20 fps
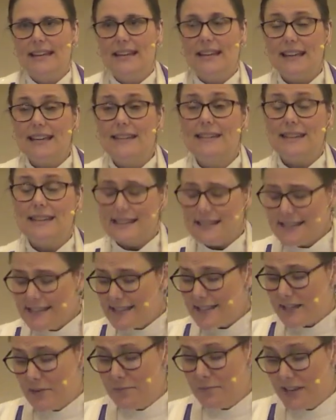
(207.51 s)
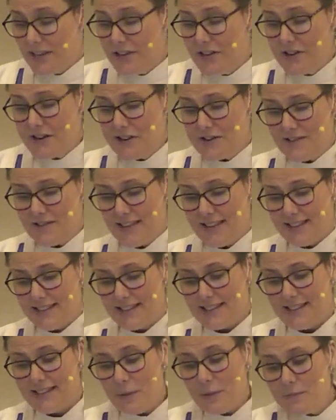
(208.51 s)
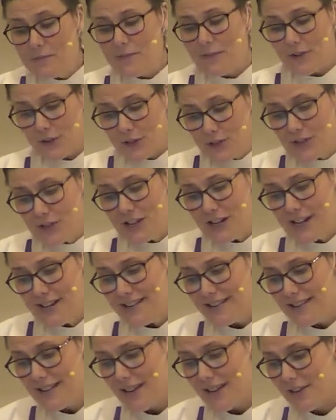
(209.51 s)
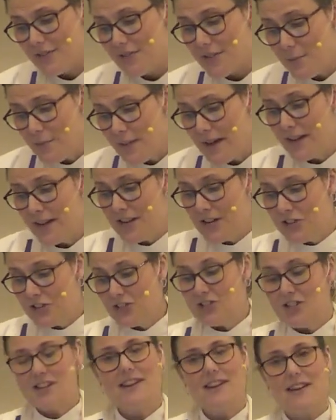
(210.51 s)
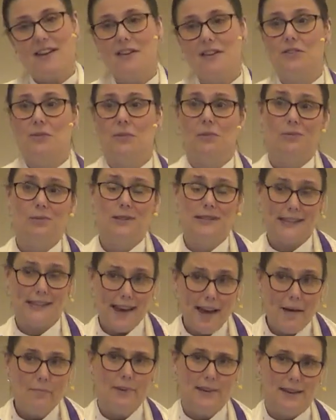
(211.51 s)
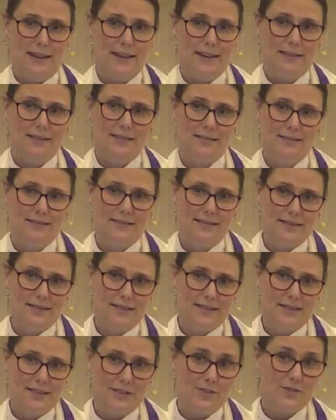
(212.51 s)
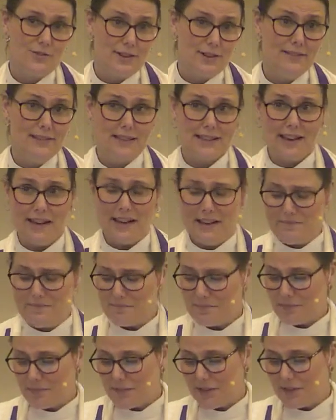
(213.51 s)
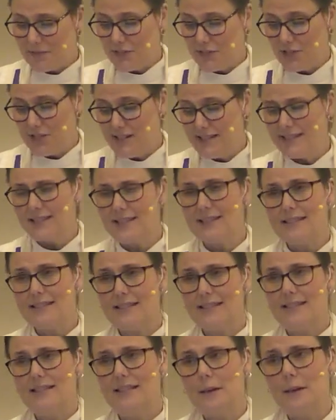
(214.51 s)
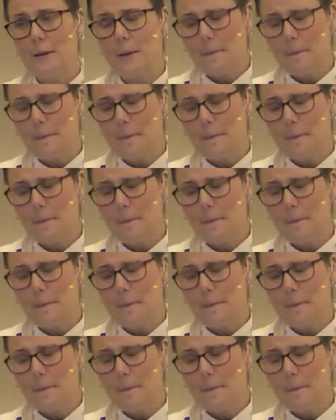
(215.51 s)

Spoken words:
It does appear that some version of the Ma'anishtana was happening during the time of Jesus.